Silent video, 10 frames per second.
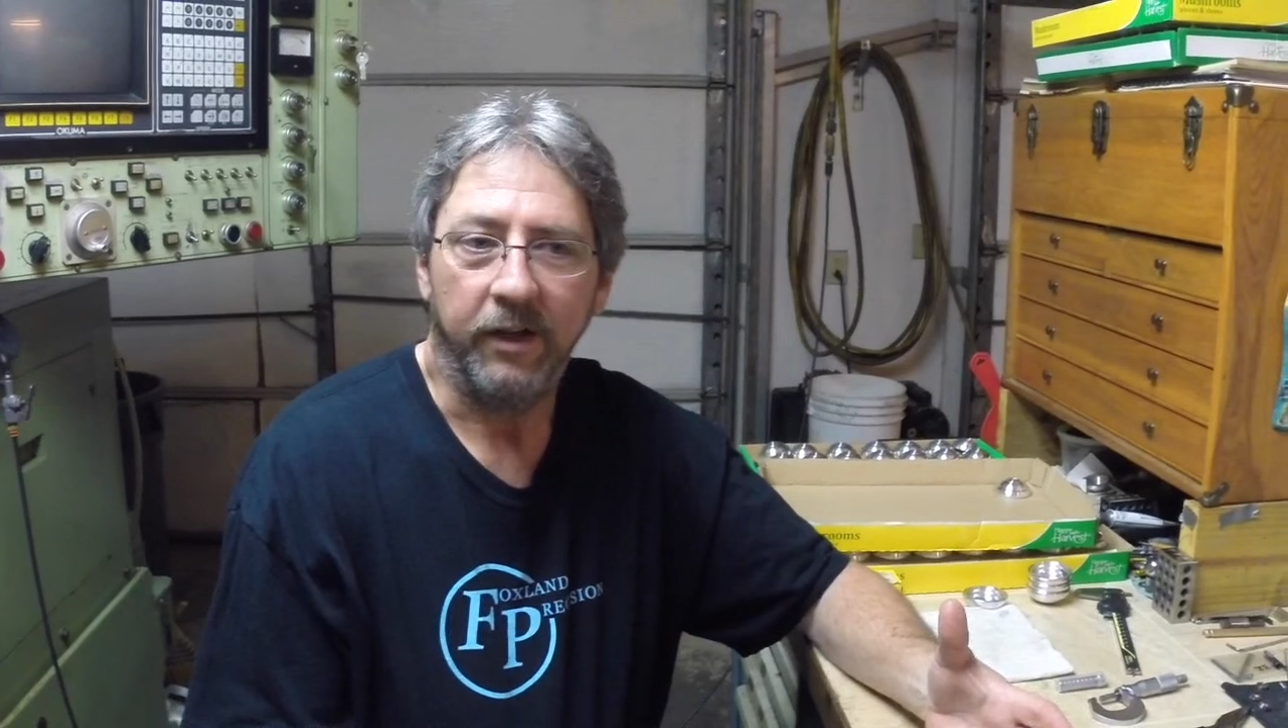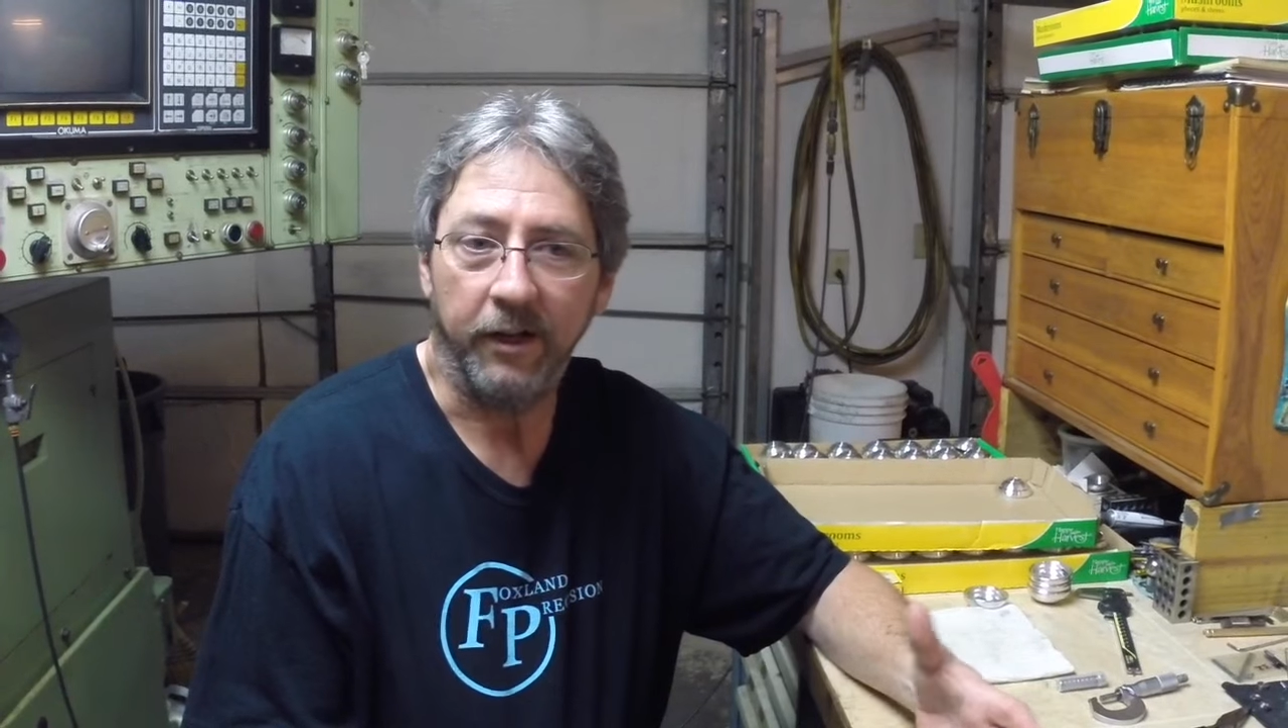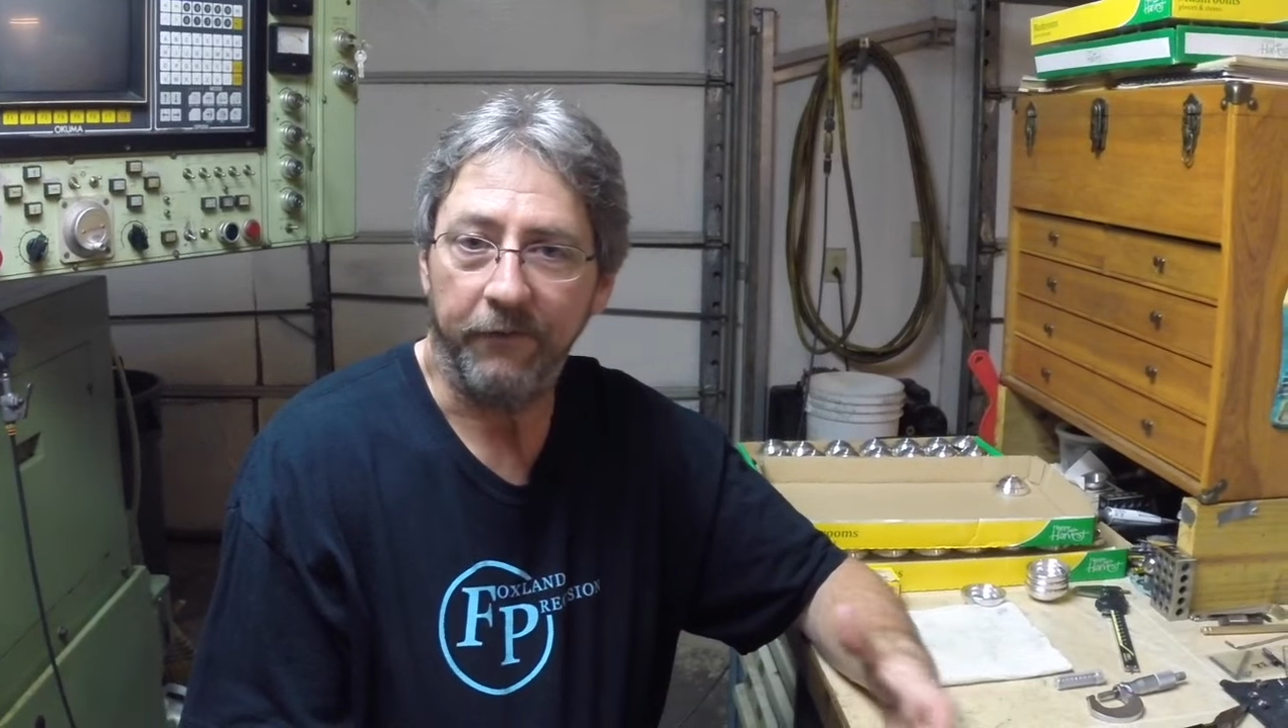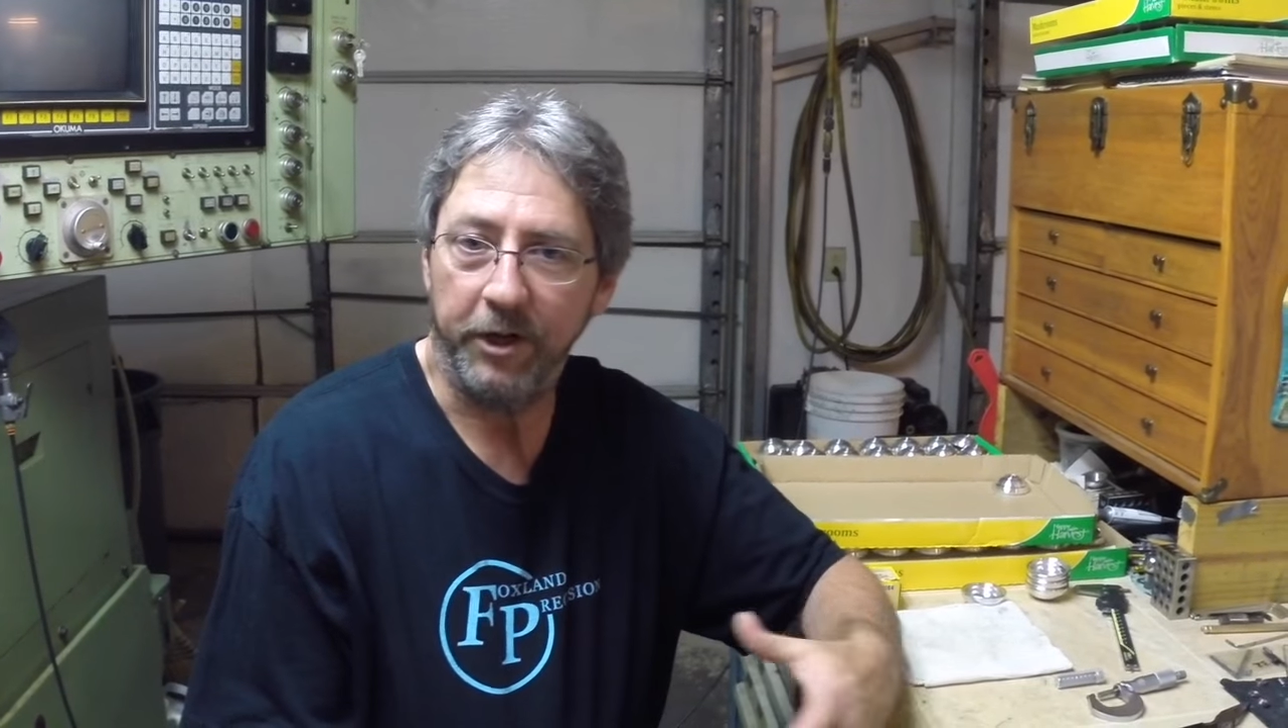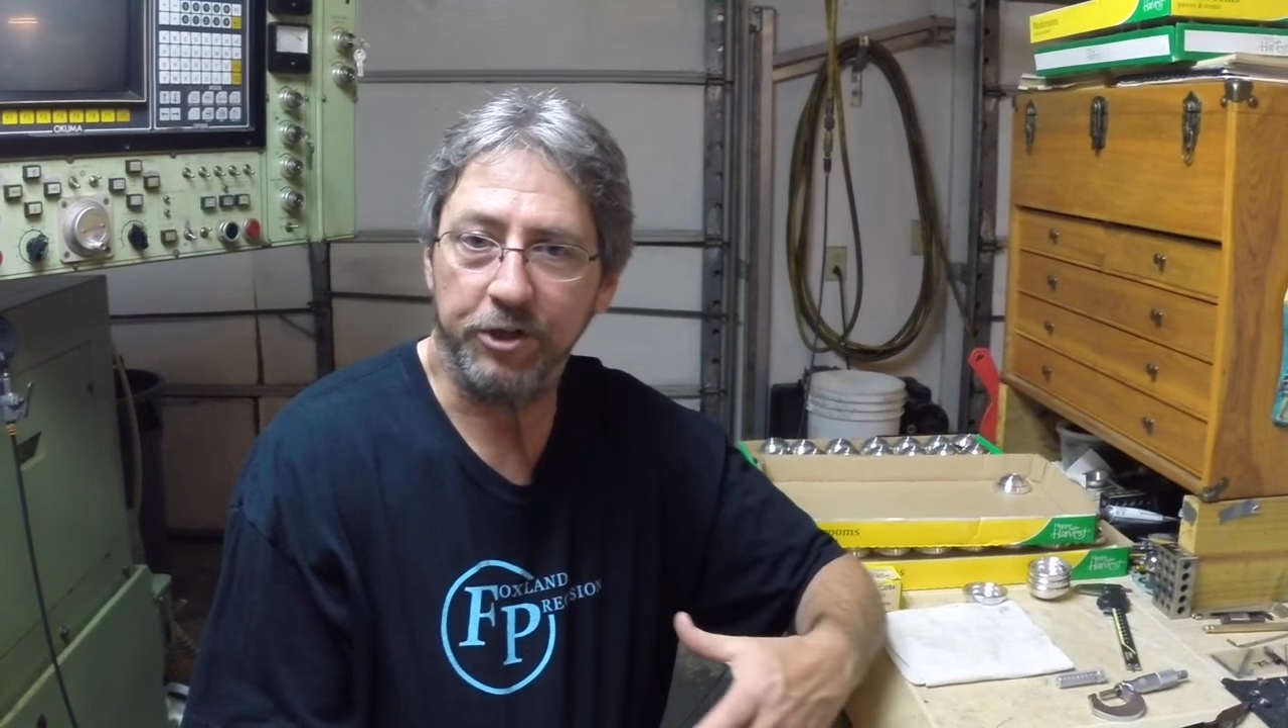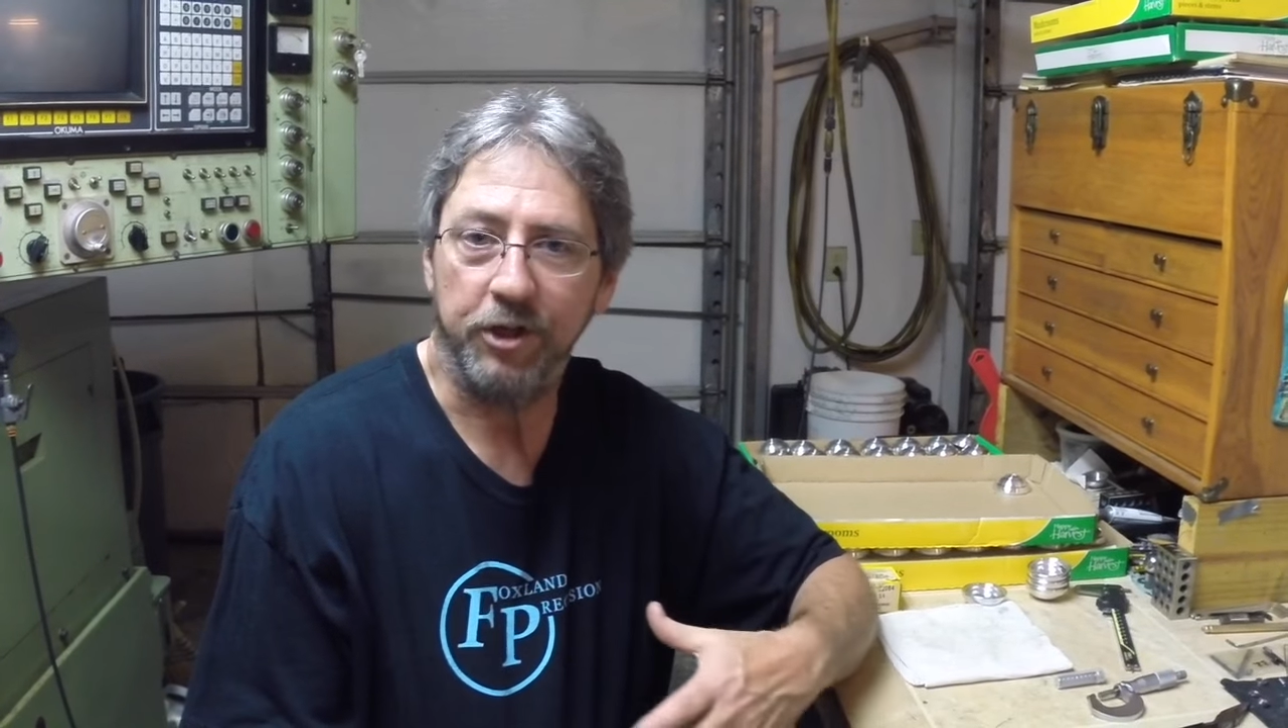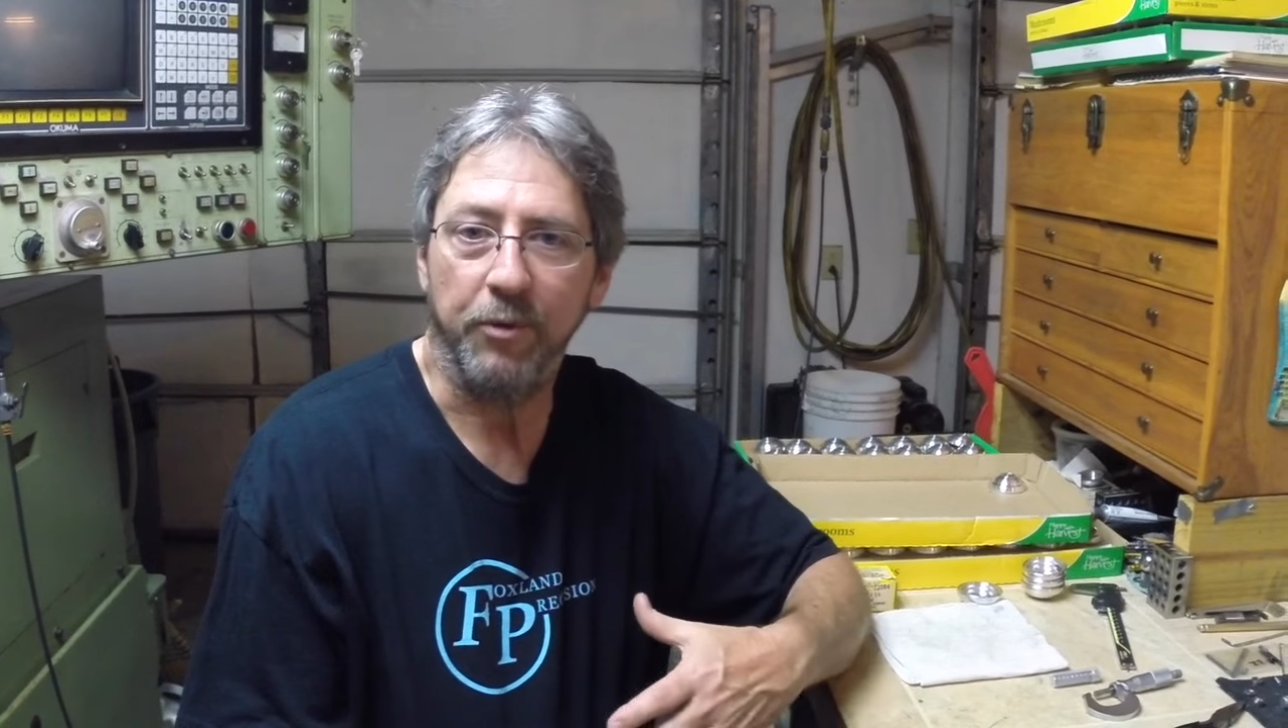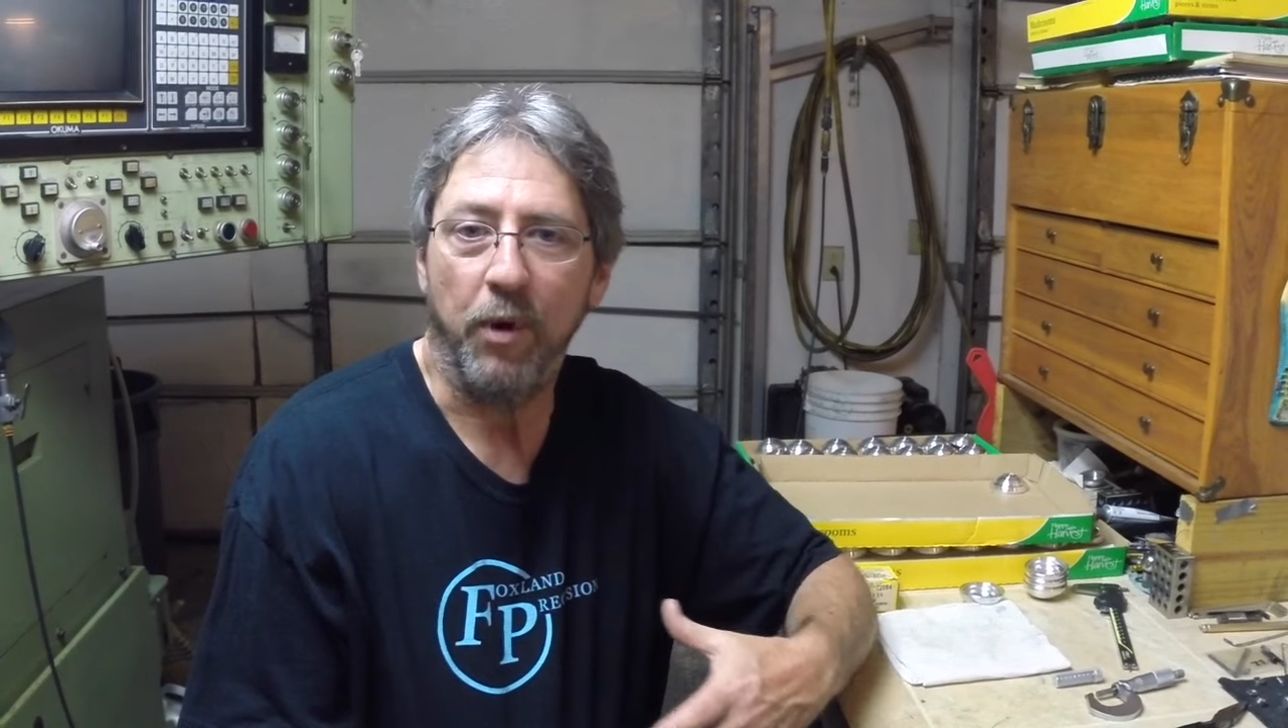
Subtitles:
and eventually